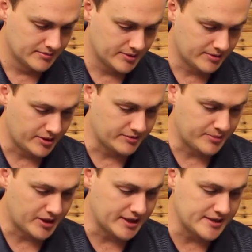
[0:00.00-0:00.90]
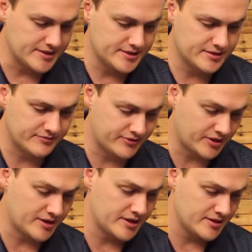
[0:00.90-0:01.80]
Peter wrote, "By his
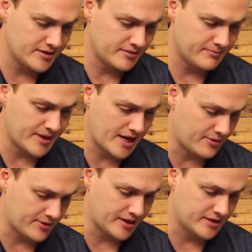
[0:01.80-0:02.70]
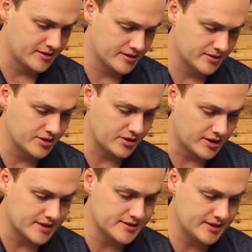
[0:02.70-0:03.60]
divine power,
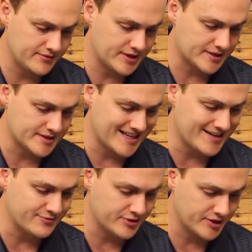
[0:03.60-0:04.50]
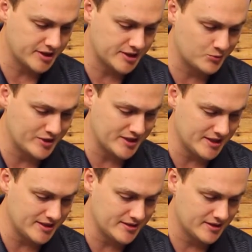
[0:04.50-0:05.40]
God has given us everything we
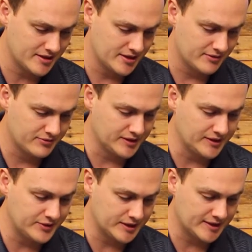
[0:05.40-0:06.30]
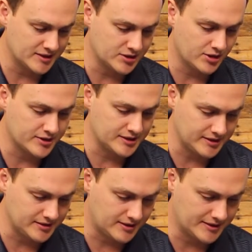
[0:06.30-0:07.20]
need for living a
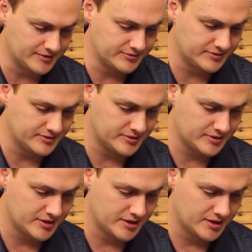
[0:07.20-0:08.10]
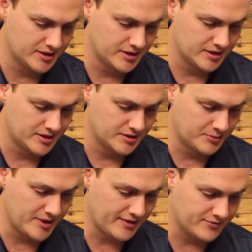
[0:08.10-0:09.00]
godly life.
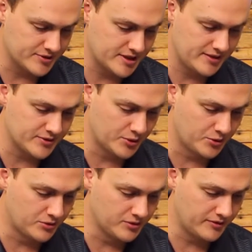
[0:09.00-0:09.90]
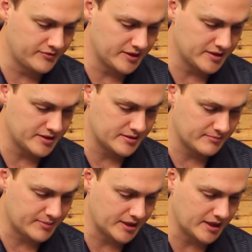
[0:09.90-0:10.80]
We have received all of this
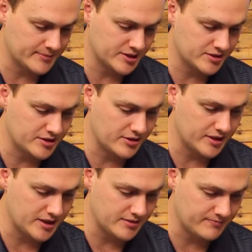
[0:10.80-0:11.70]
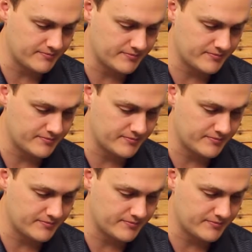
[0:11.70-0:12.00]
by coming to know him,